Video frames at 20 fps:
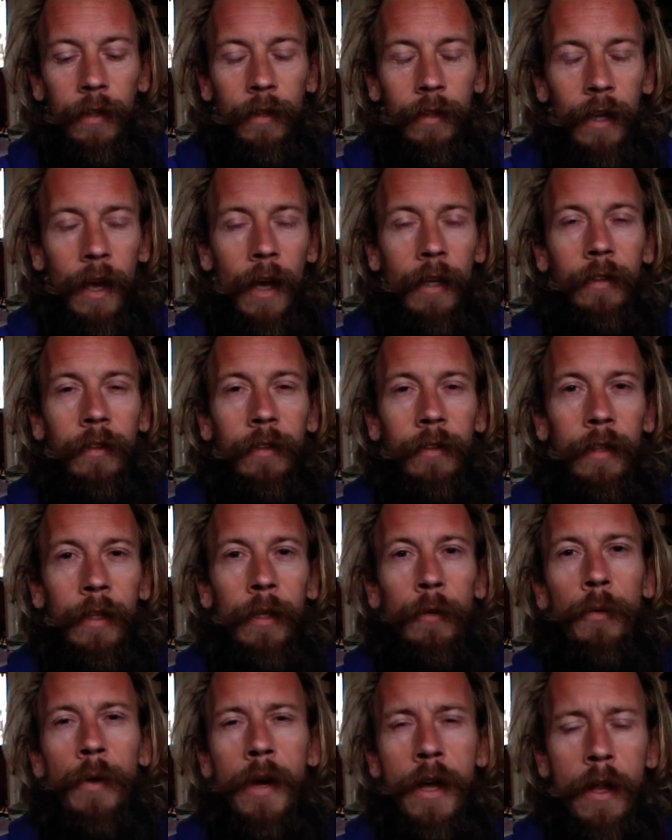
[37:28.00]
Natty
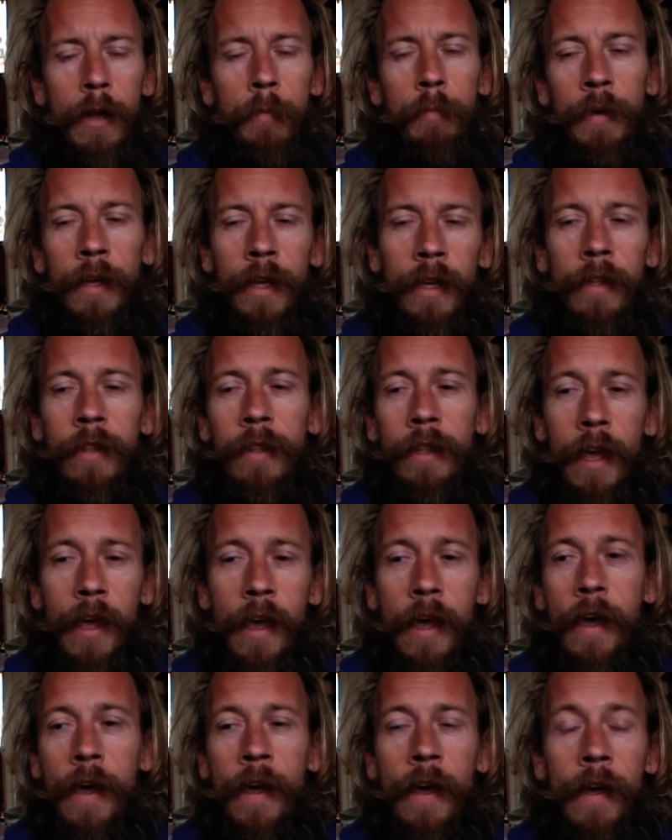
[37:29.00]
will be
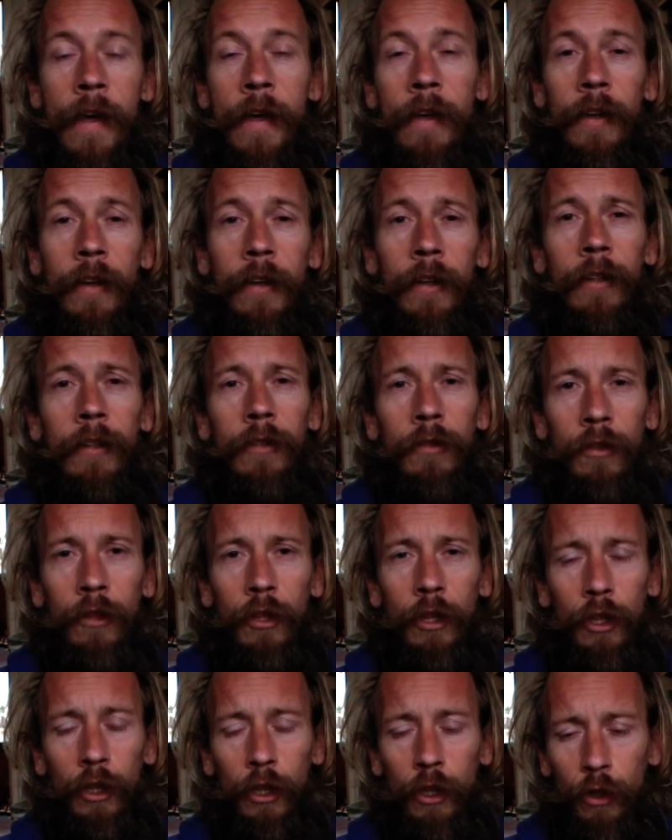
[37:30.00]
there
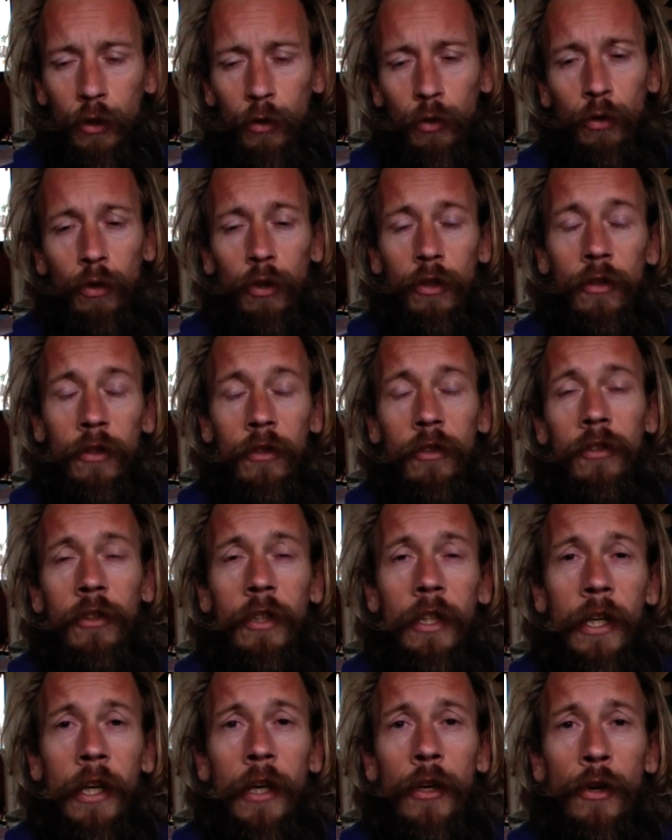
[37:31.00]
to
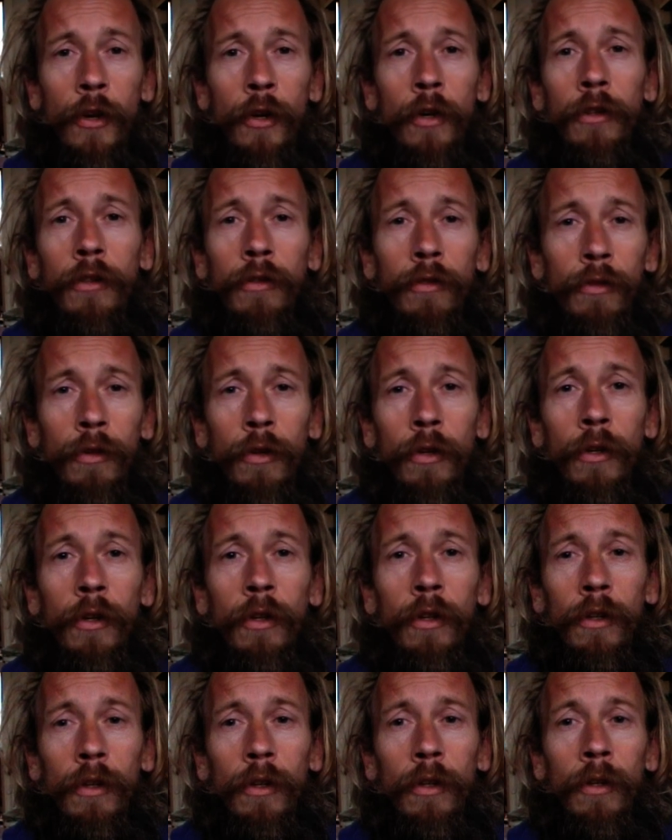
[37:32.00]
see you
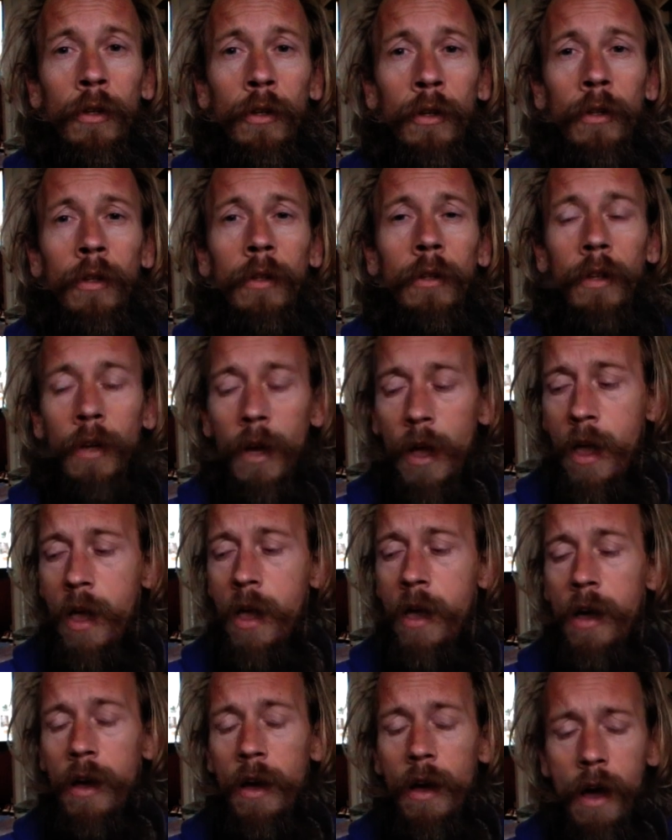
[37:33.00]
through.
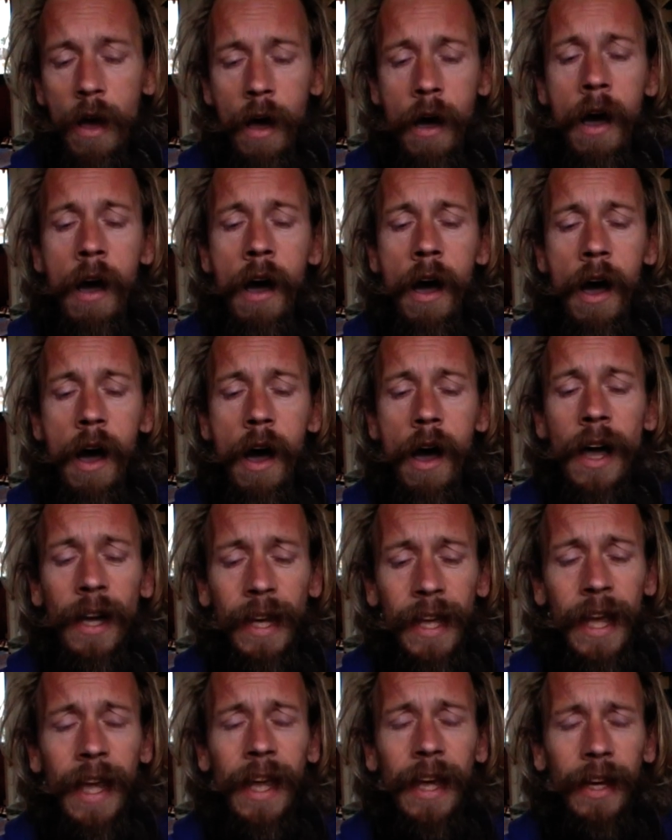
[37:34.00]
Oh,
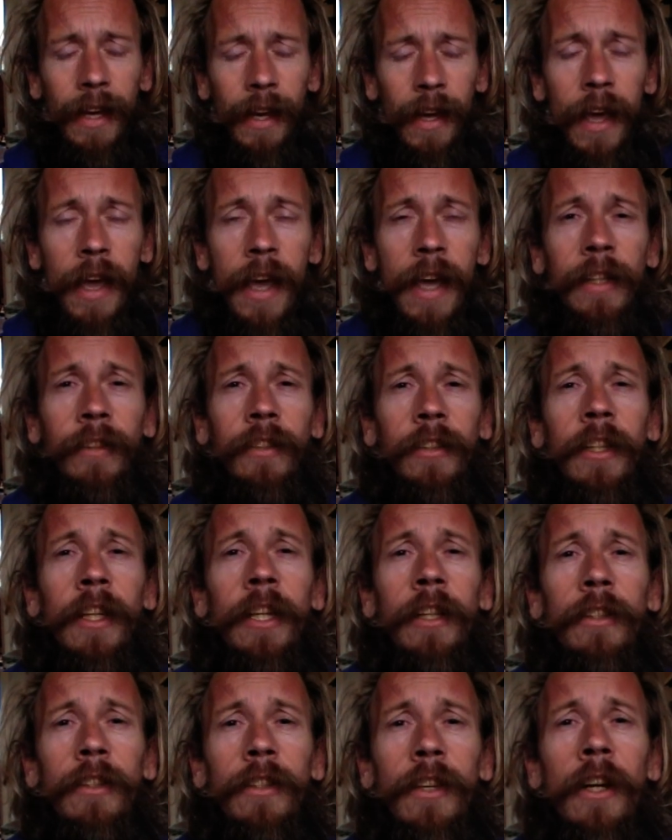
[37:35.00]
ain't
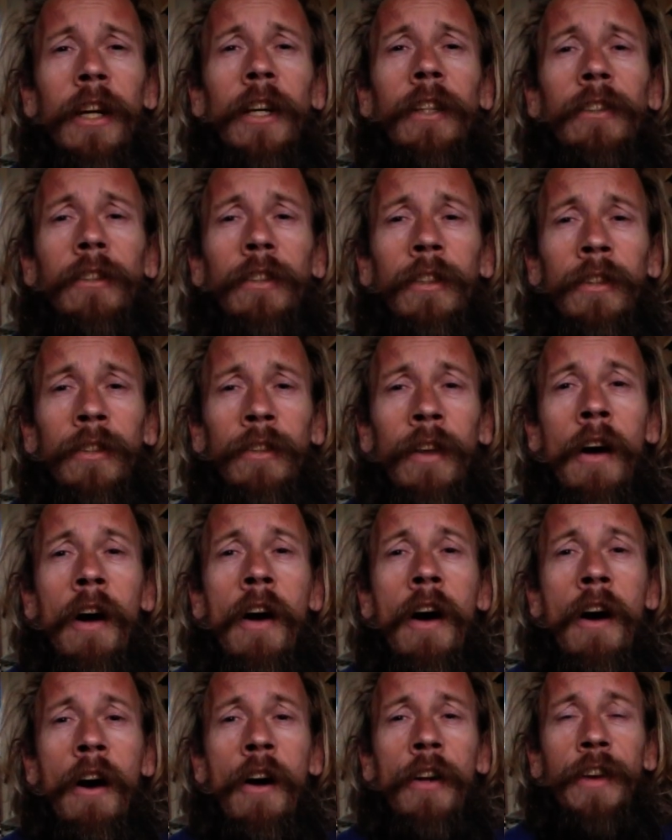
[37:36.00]
it good to
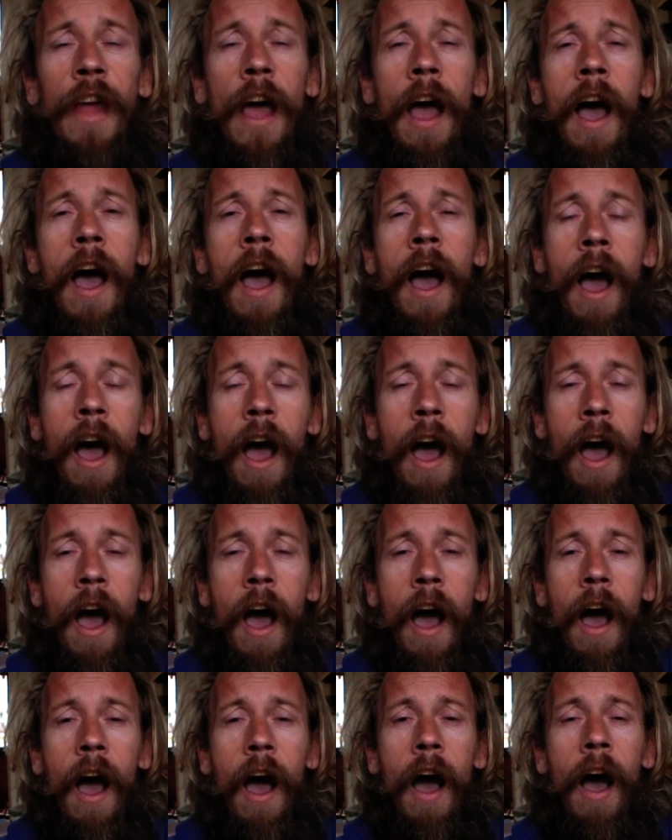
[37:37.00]
know
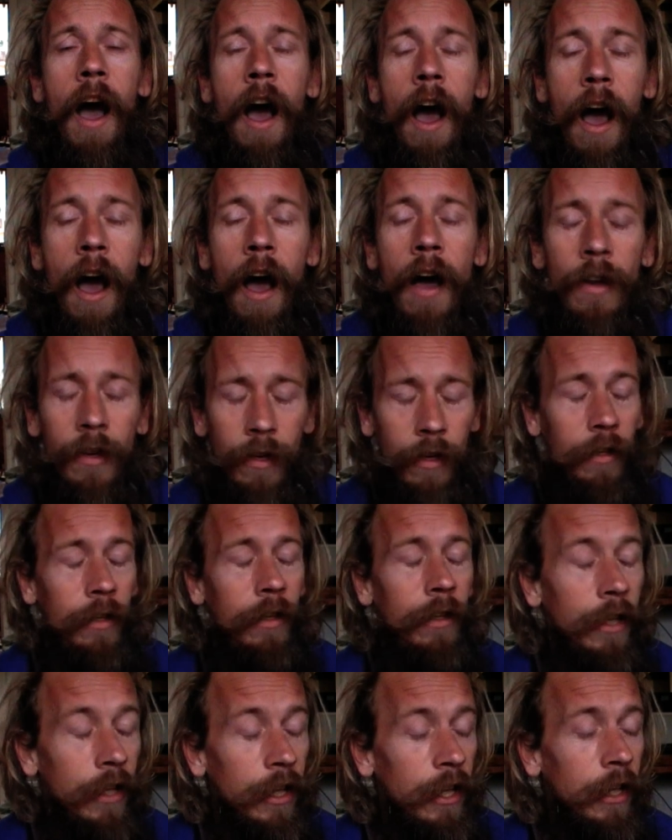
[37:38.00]
now?
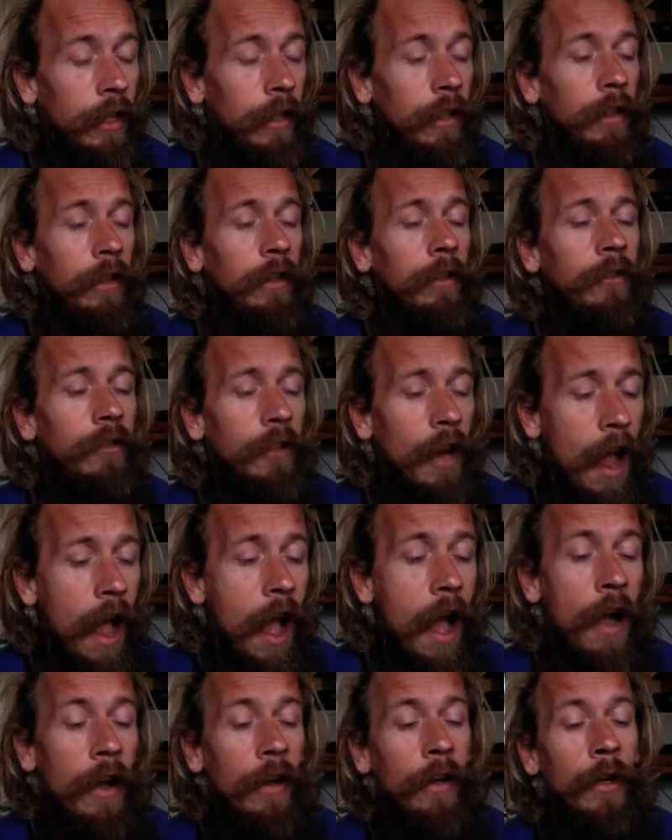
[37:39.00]

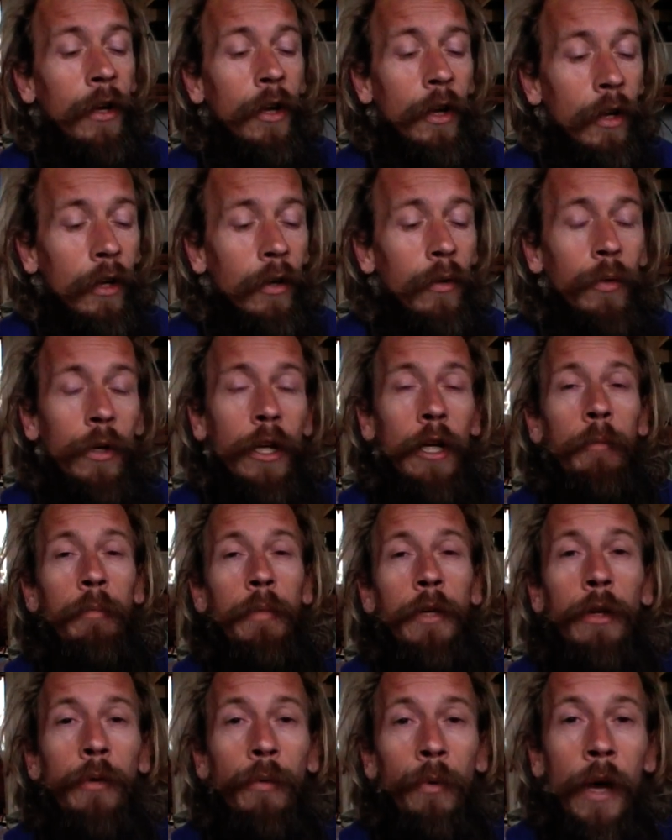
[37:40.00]
Jah will
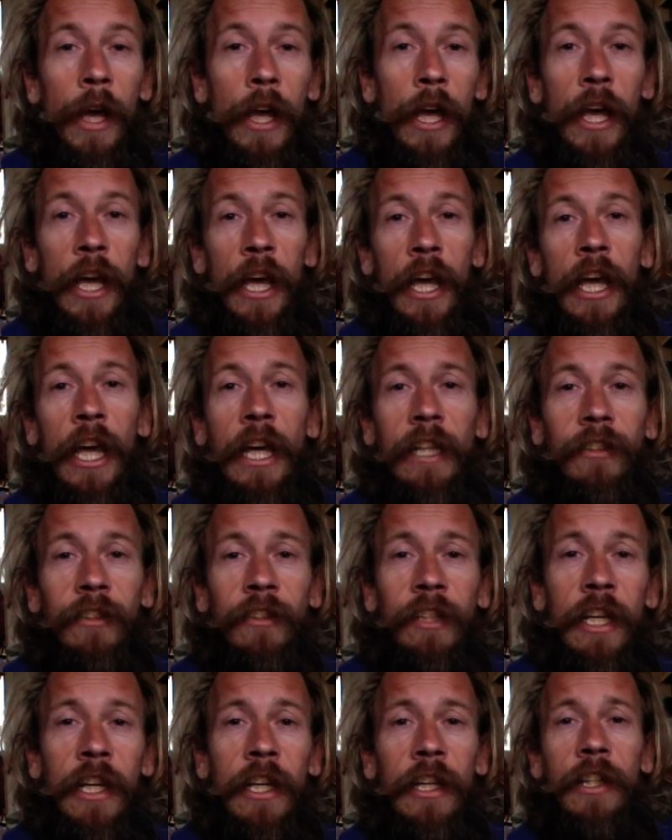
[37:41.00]
be
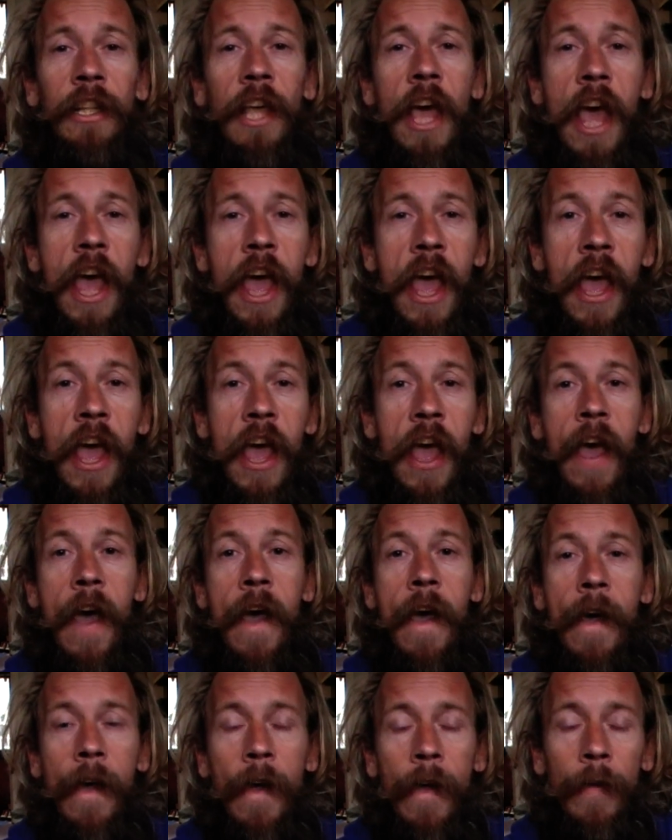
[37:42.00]
waiting
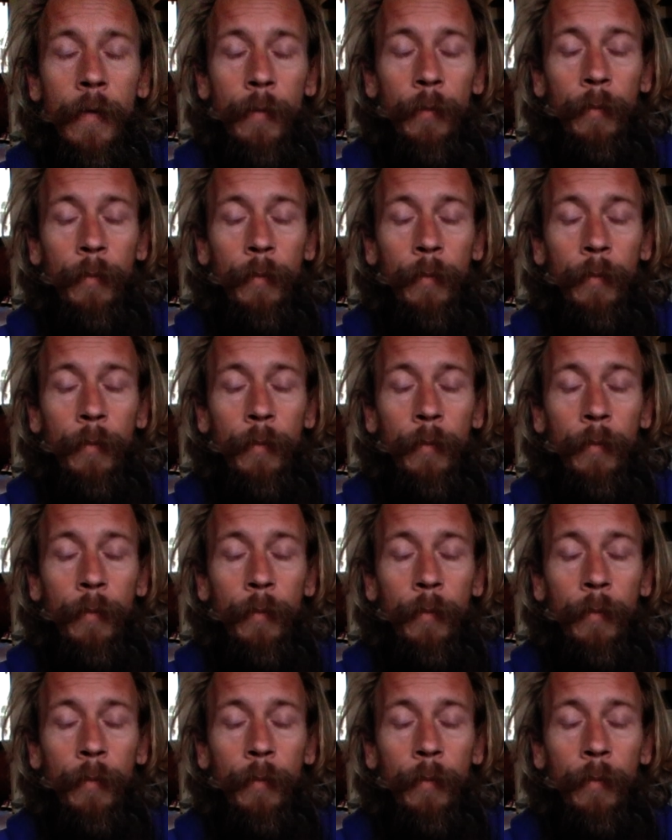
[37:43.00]
there.